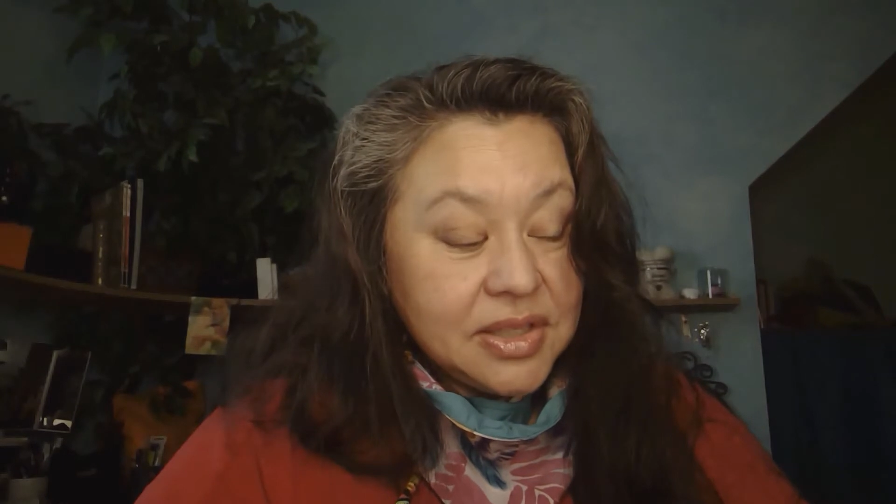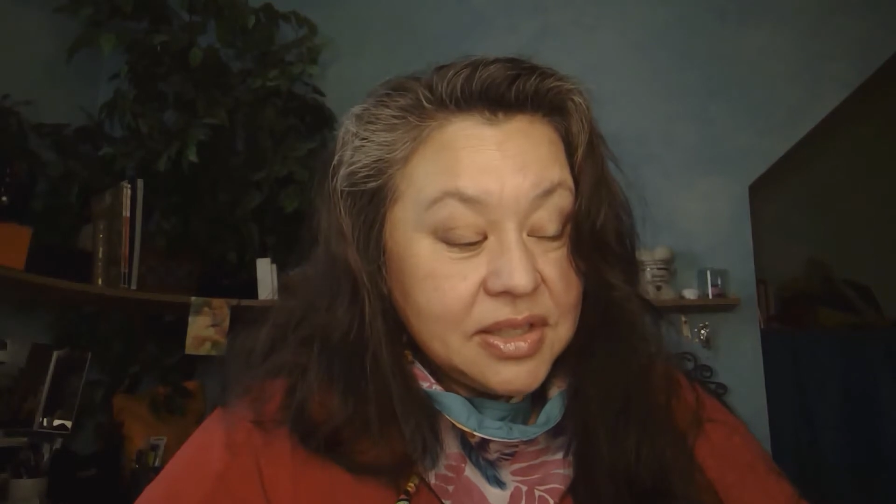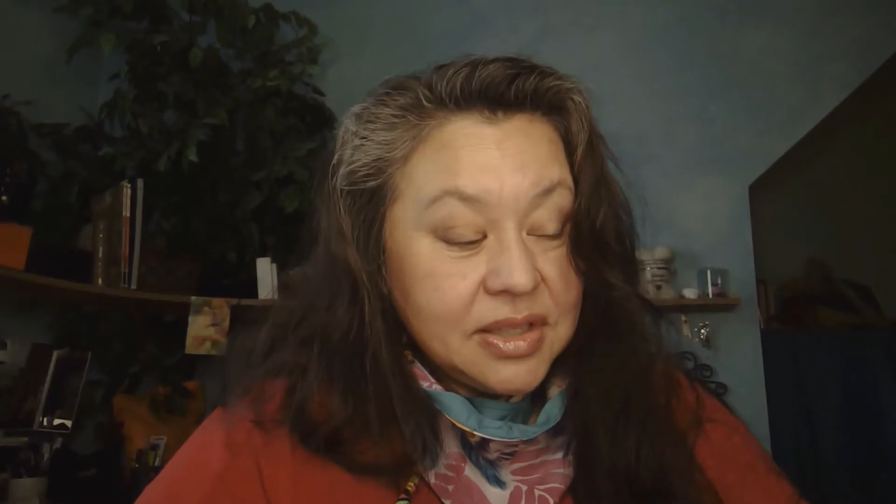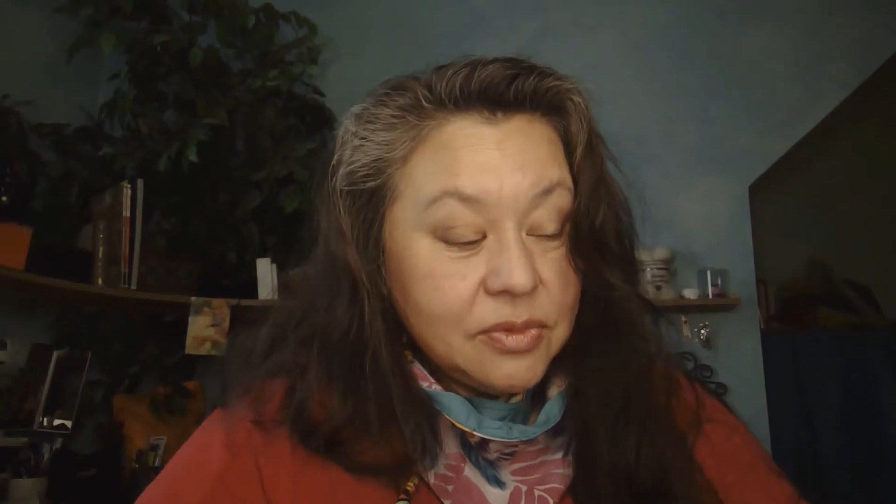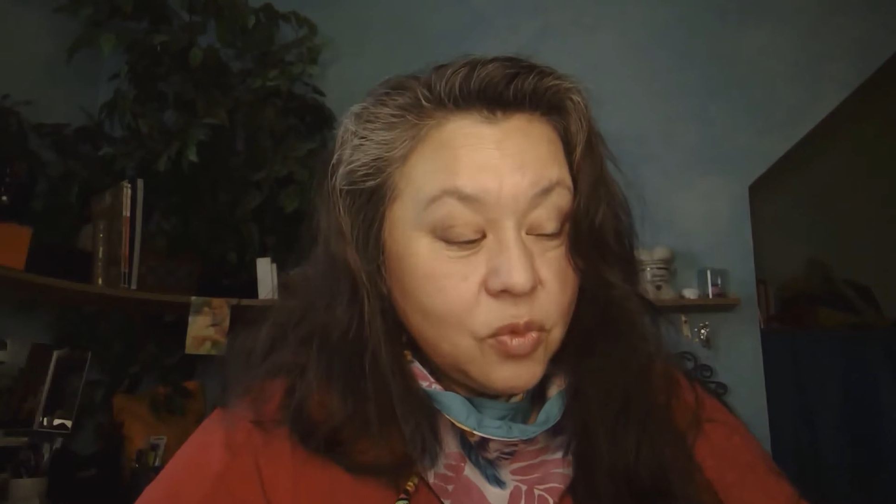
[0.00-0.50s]

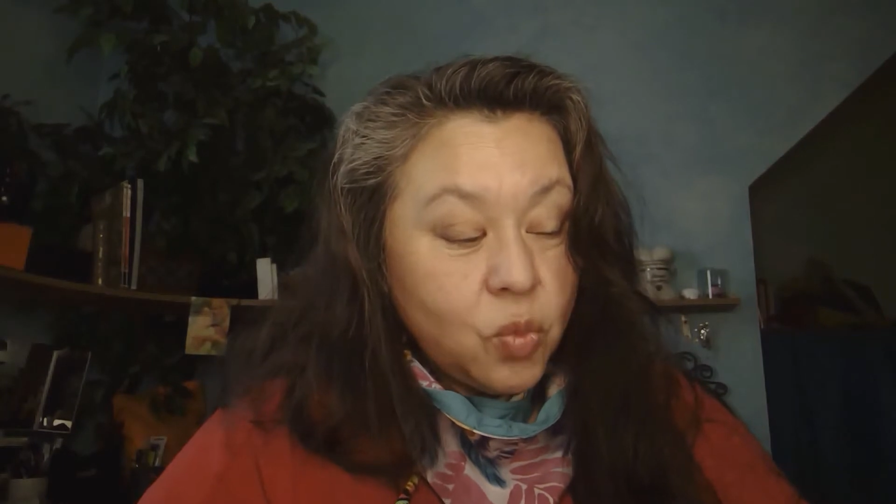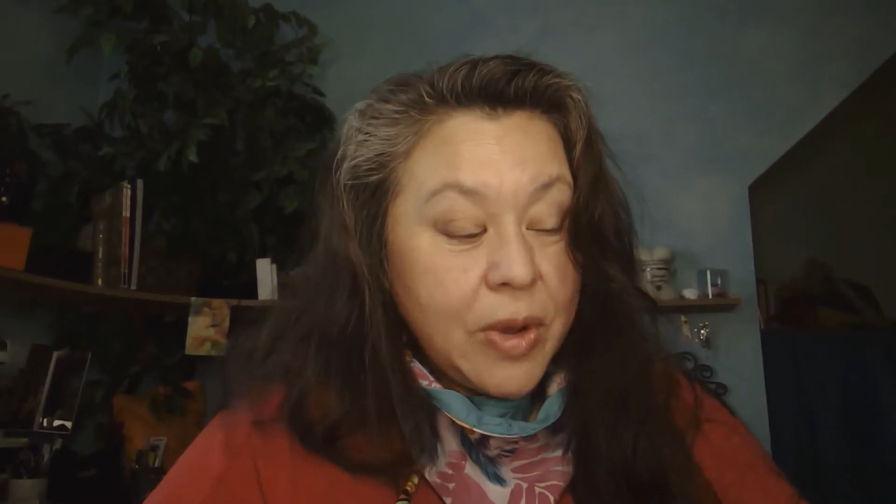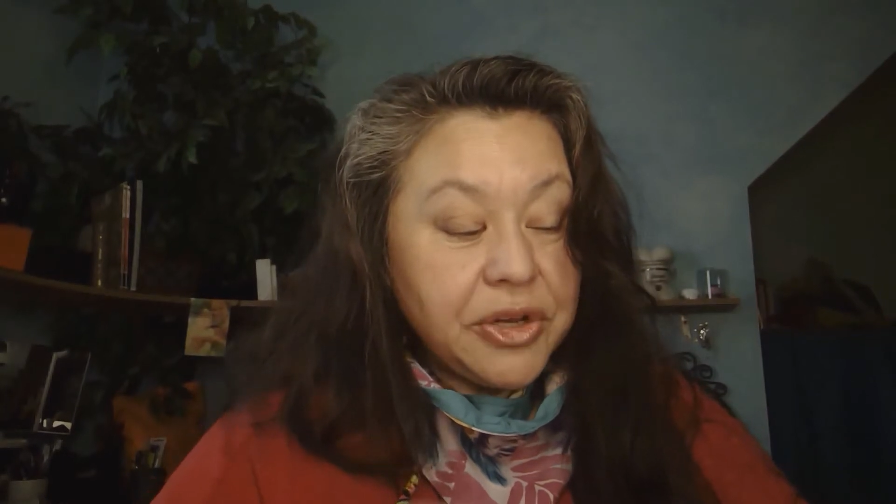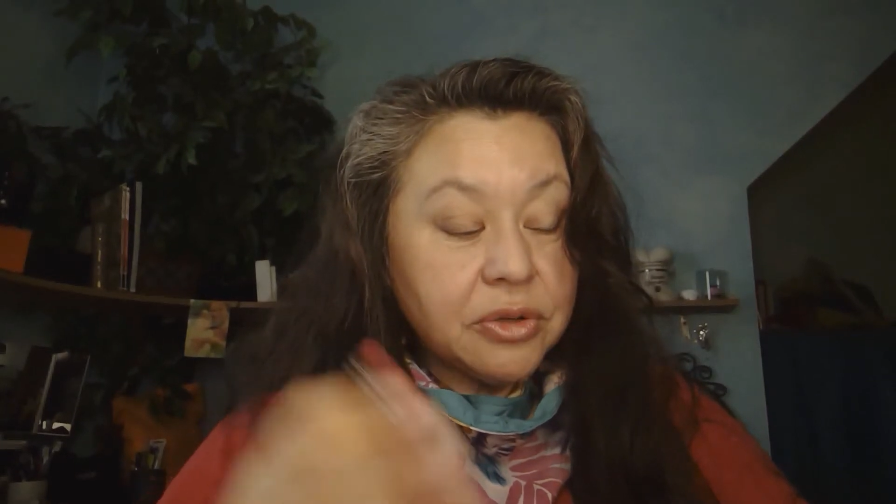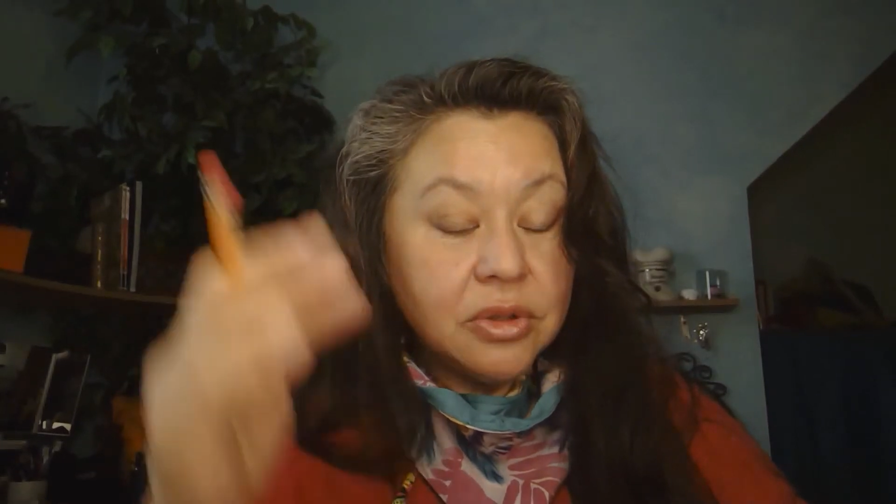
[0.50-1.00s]
when you're
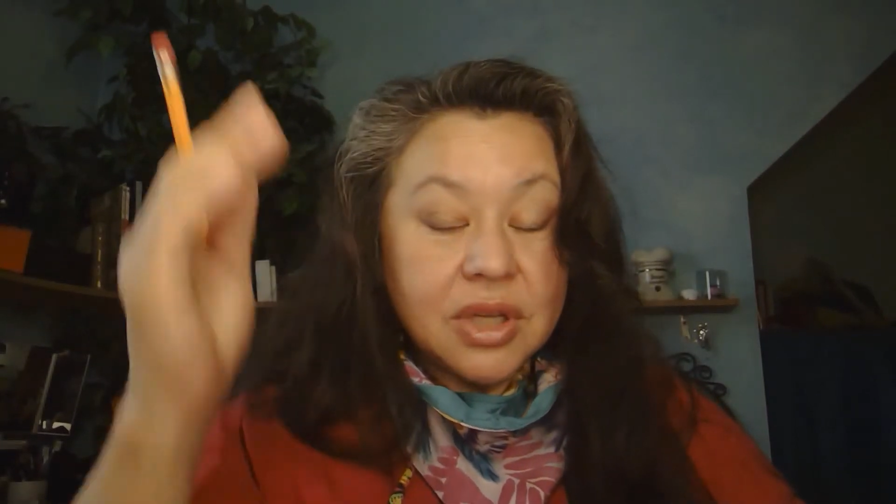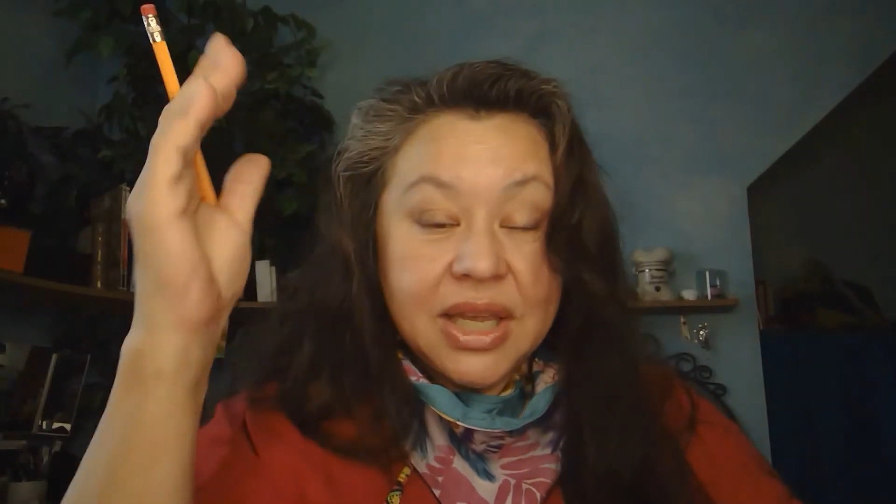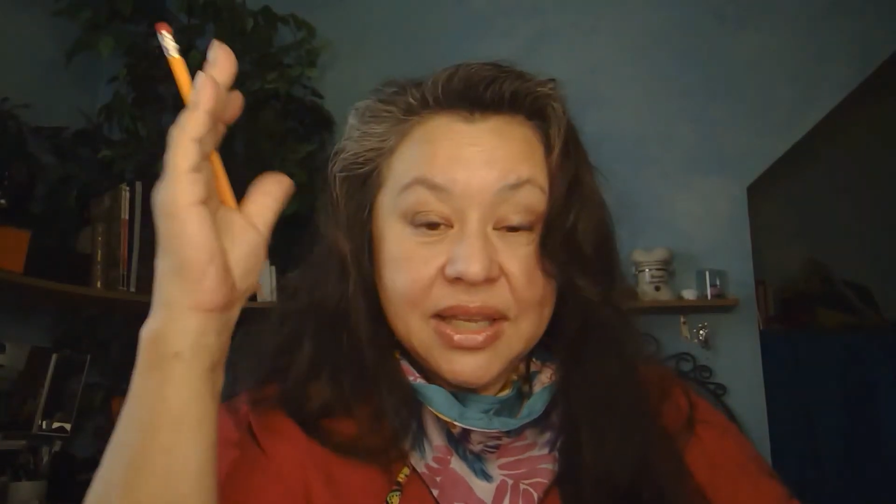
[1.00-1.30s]
looking at this,